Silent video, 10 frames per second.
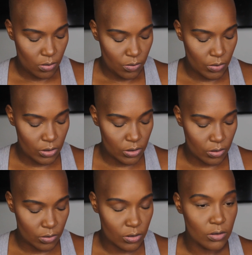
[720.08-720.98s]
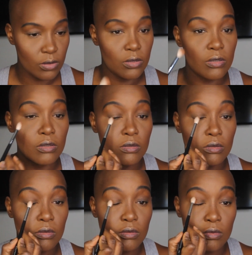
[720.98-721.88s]
with Solstice.
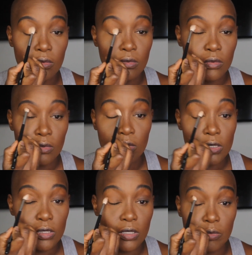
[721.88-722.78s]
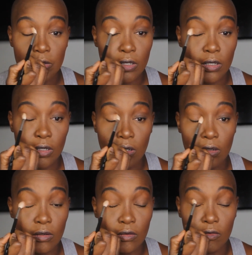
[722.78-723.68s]
I'm just going to put her
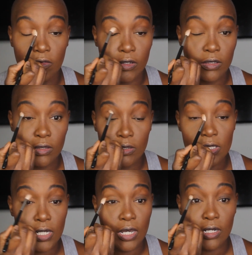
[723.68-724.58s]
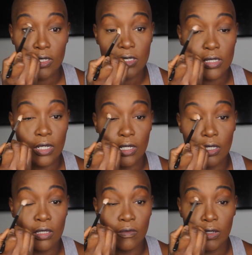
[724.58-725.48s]
all over to kind of just like
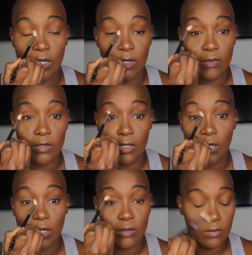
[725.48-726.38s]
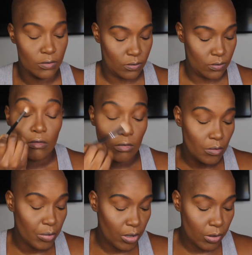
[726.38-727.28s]
even everything out.
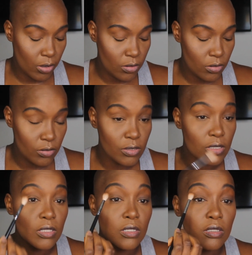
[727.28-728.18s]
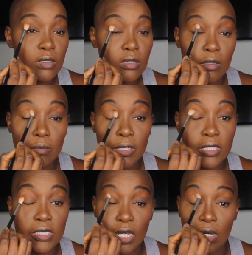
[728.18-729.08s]
Bare Minerals
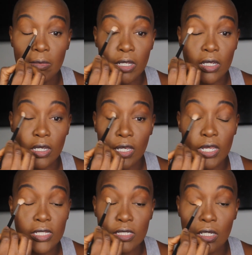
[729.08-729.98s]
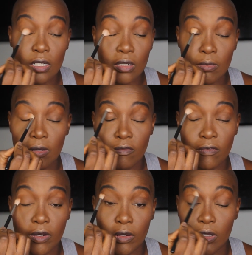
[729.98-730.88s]
has come a
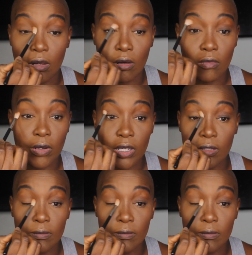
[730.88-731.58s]
very long way.